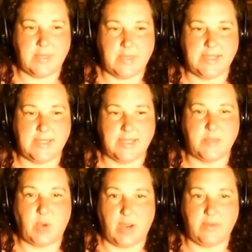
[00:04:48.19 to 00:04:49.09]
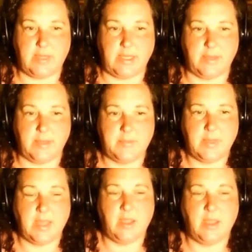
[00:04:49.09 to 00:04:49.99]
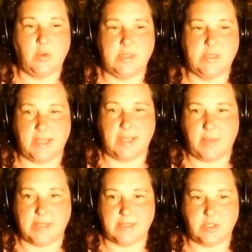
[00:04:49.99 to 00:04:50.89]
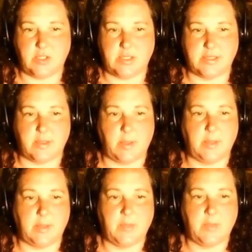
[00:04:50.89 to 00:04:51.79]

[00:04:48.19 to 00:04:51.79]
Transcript: it says privately. You would send a message to someone.